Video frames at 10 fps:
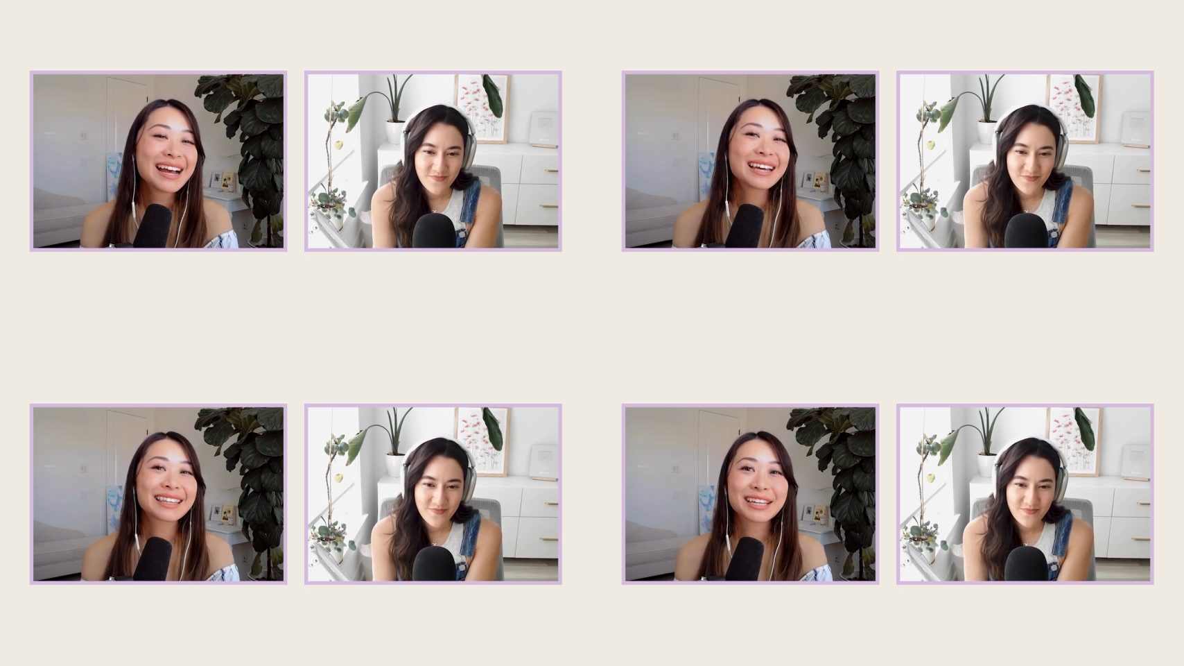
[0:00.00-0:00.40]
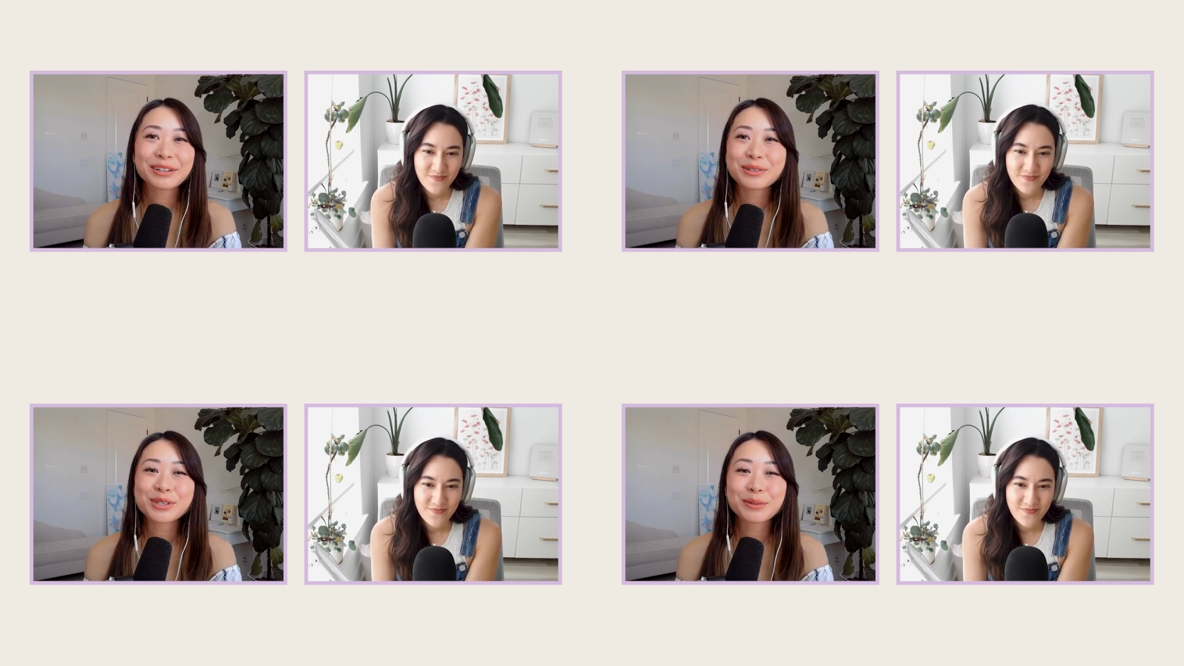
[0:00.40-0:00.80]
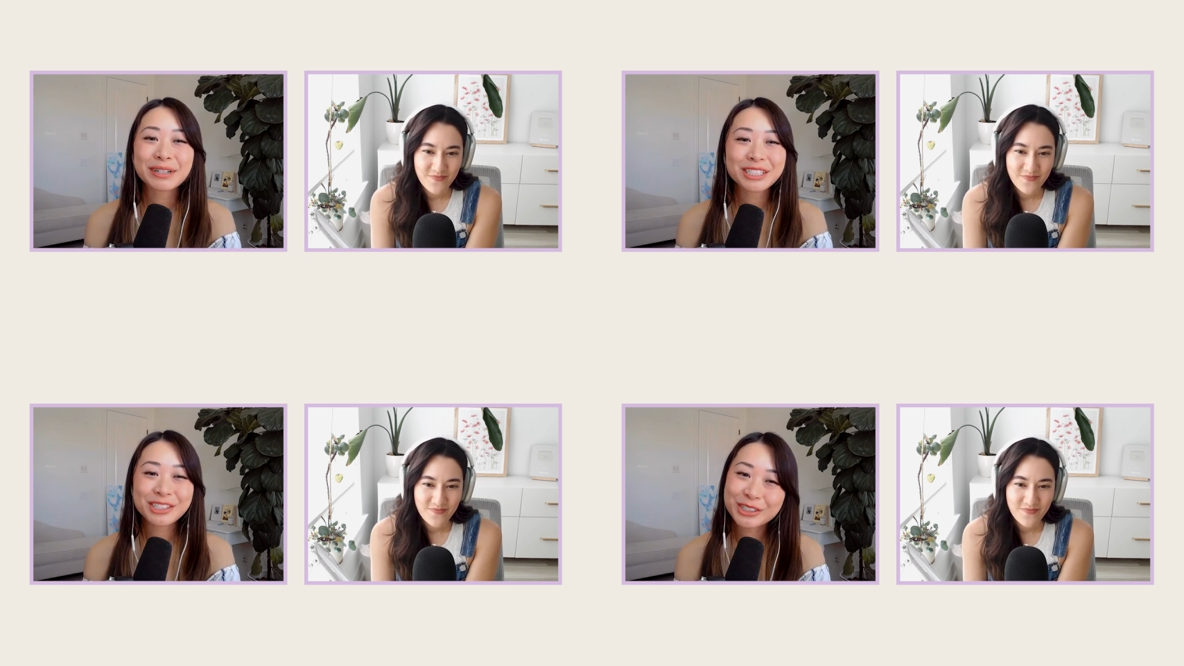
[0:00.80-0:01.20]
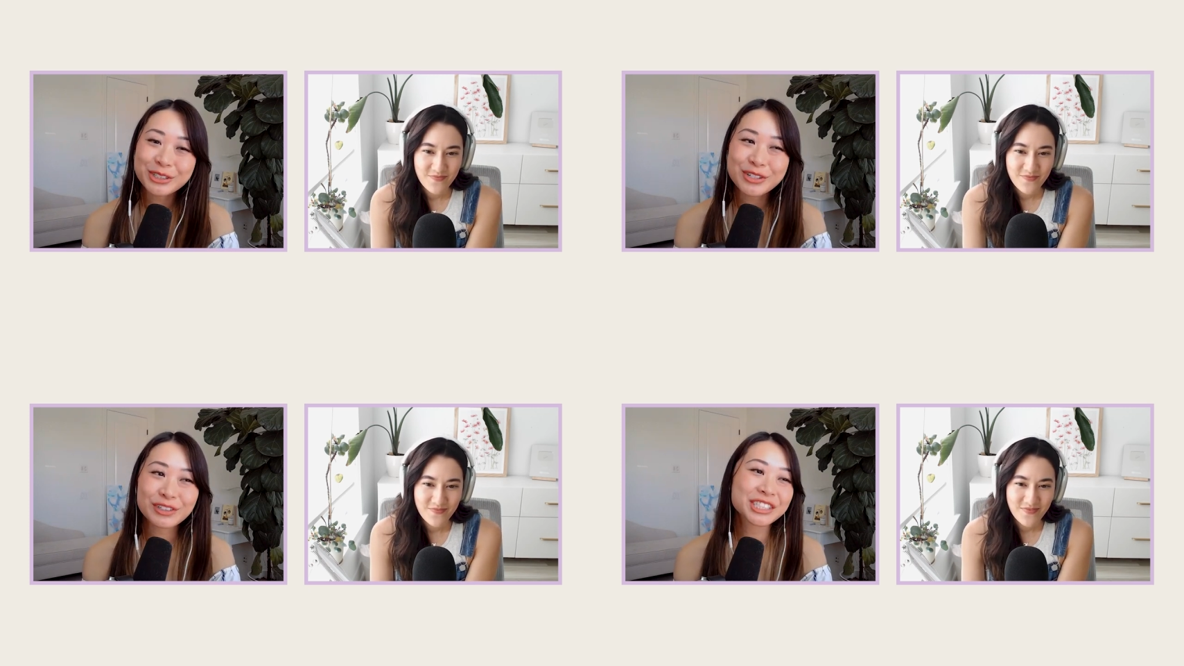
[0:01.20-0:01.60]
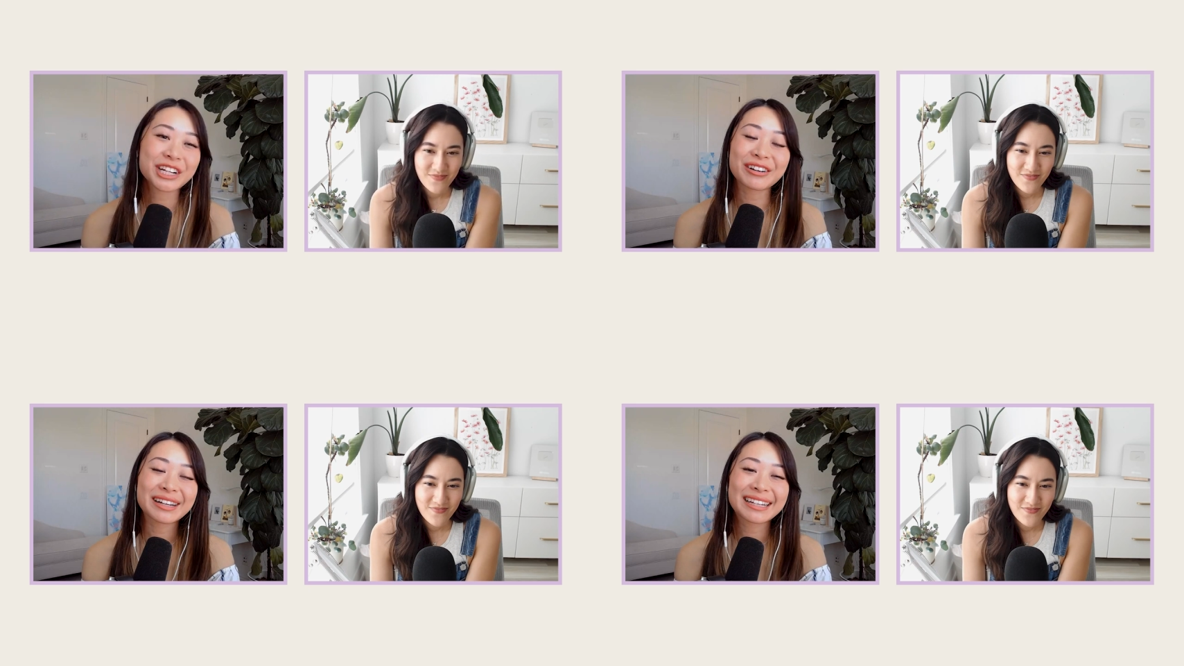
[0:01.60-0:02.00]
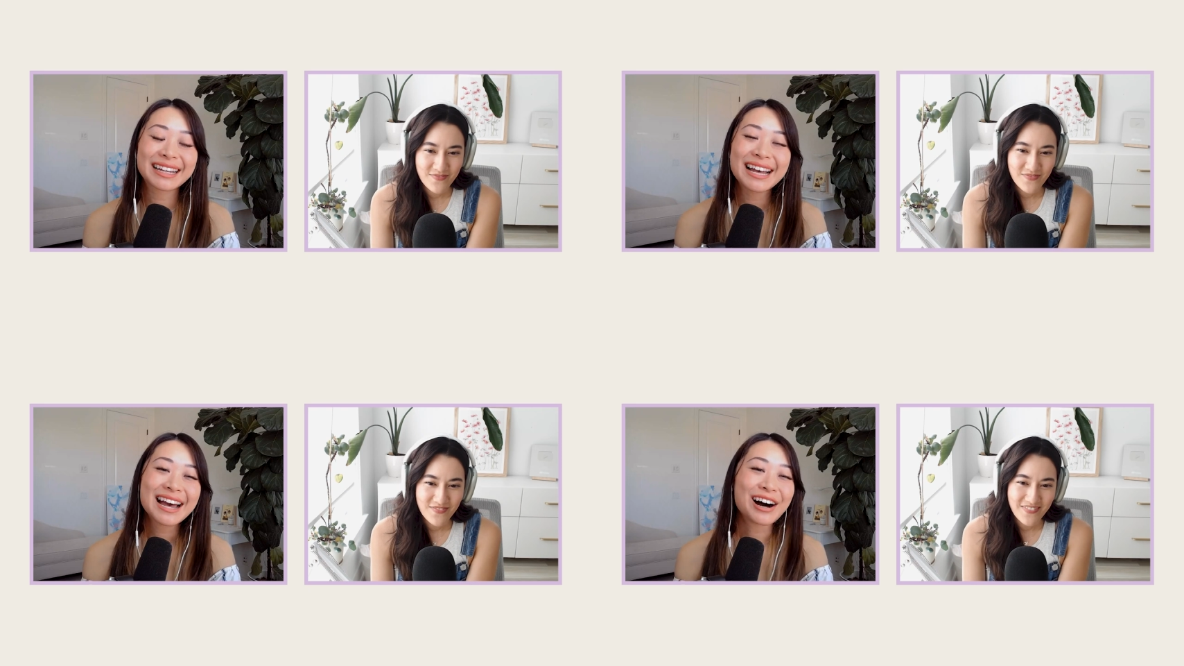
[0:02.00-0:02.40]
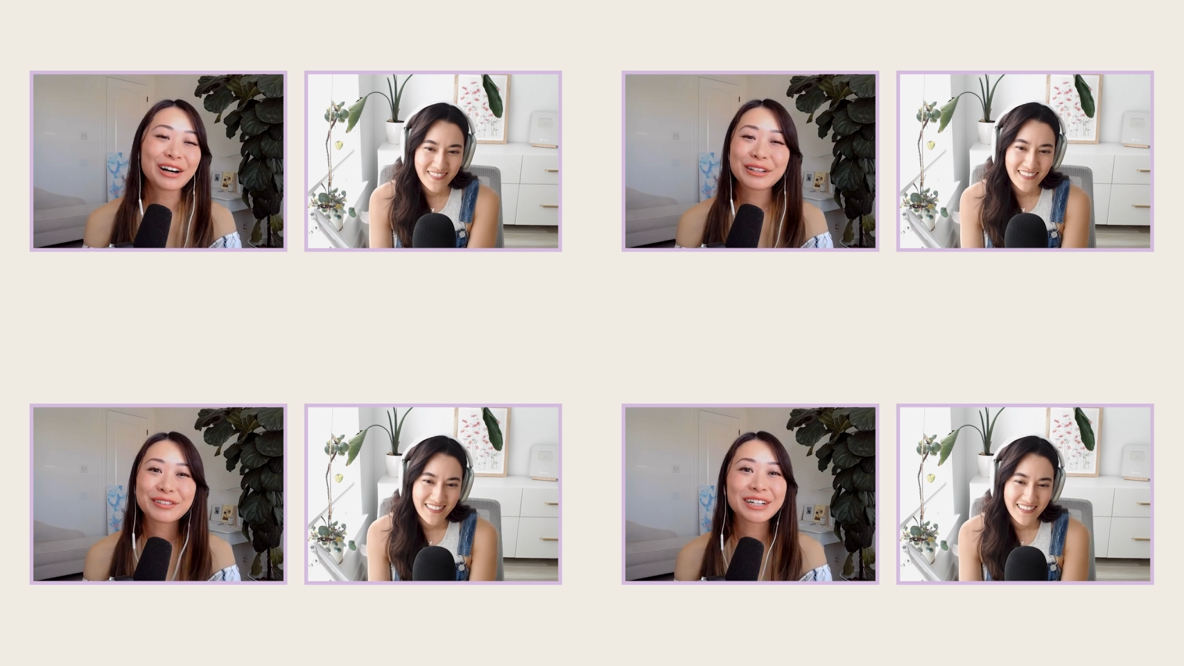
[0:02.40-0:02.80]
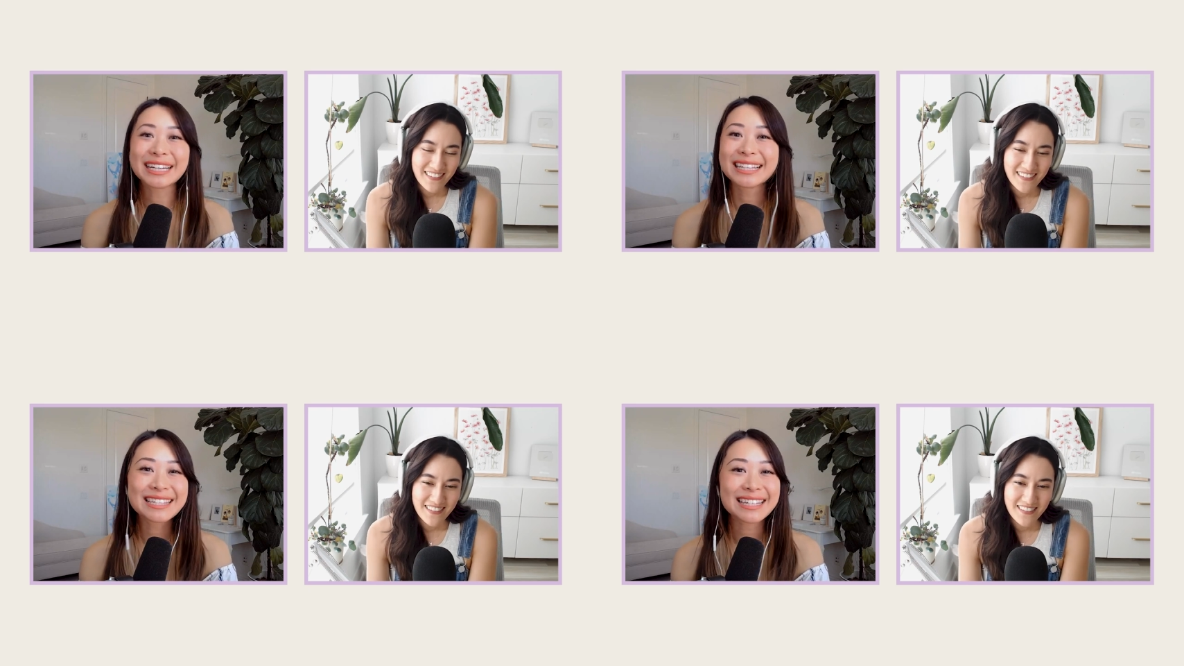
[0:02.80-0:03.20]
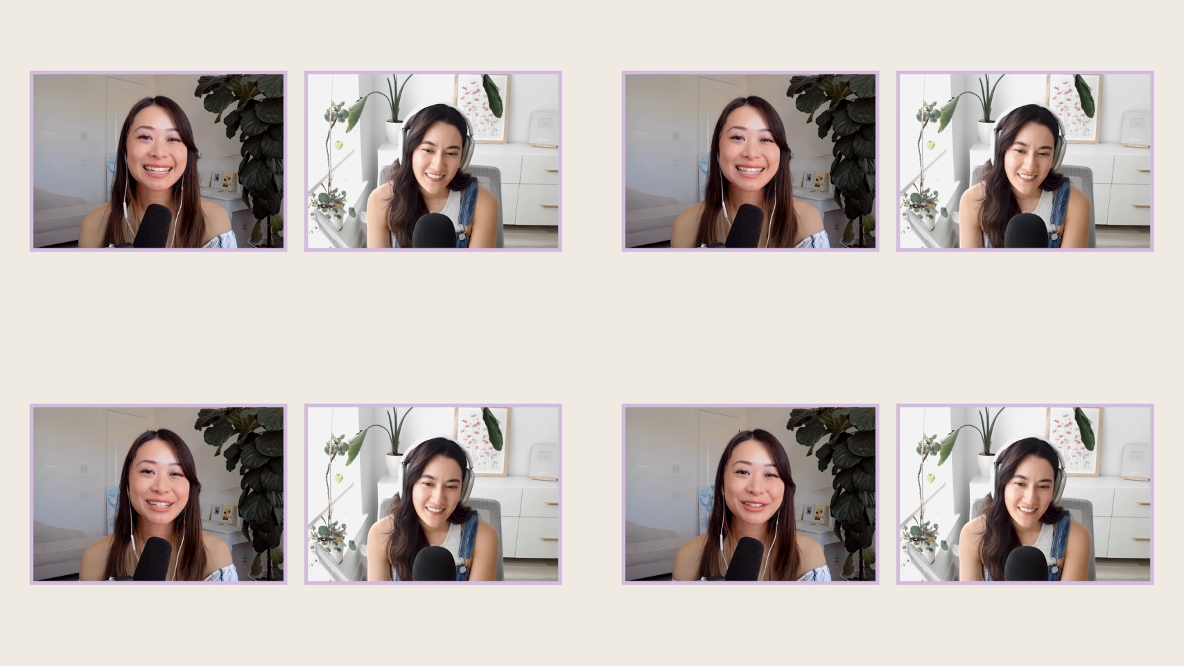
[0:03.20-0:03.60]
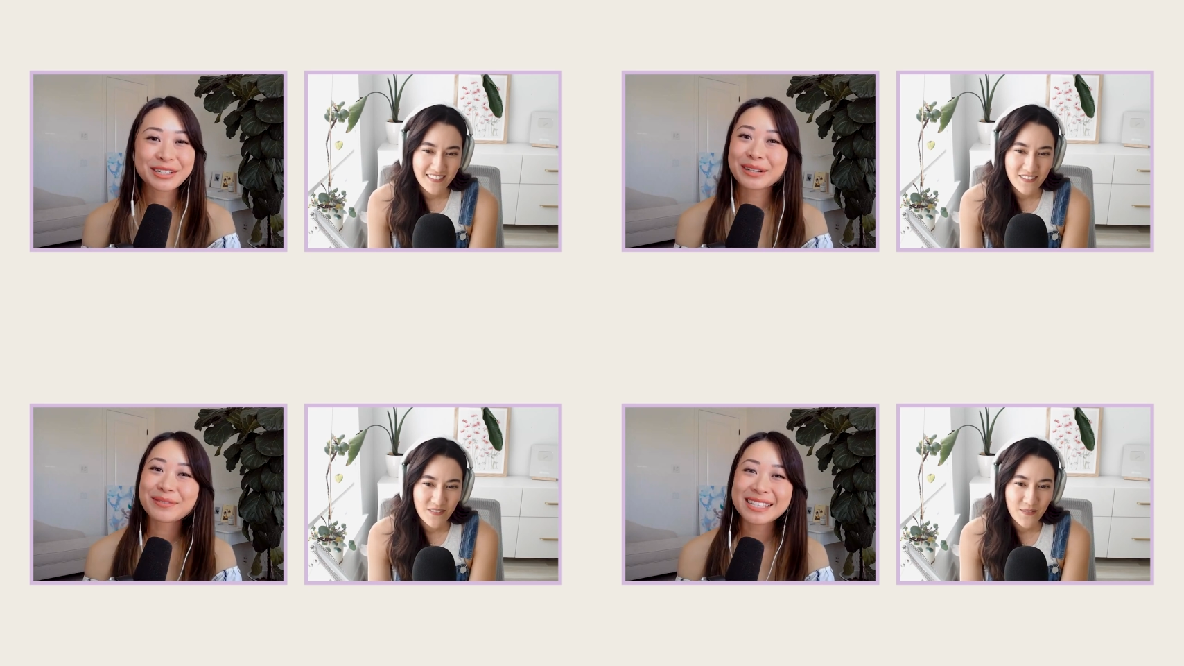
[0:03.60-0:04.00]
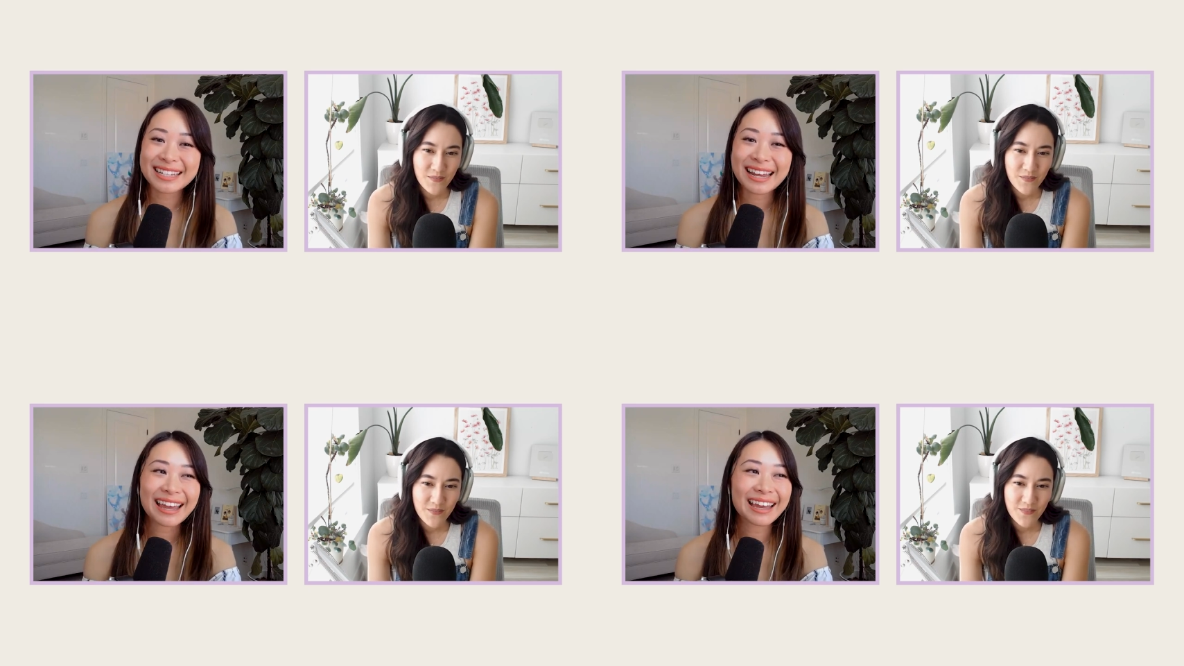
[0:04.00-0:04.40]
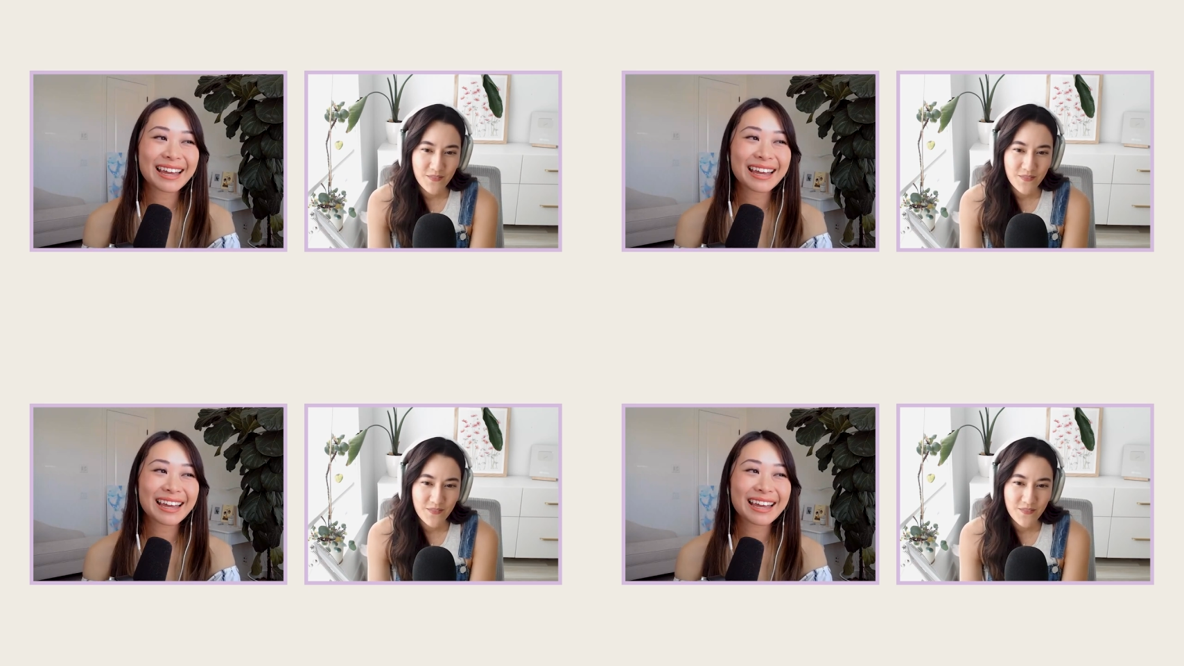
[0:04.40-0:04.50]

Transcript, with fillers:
Speaker 1: Thank you so much, Jules, for sharing all of your insights and your tips today.